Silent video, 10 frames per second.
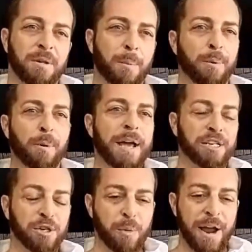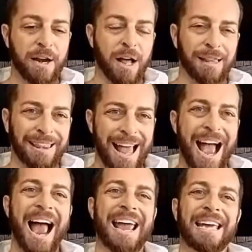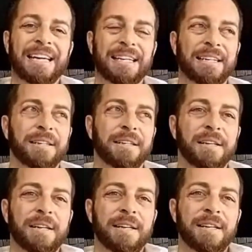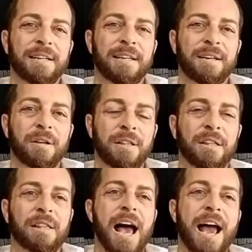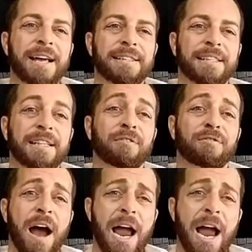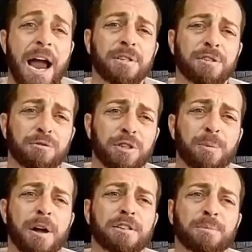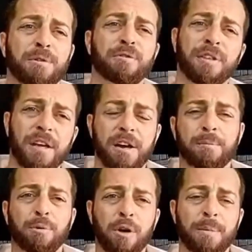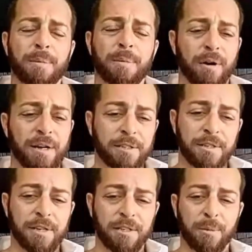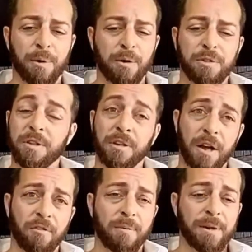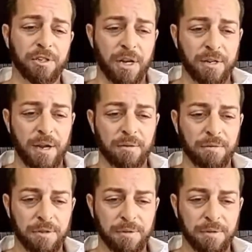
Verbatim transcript: to perpetuate a lie. And the lie is that the virus is responsible for the unemployment crisis as opposed to the government shutdowns.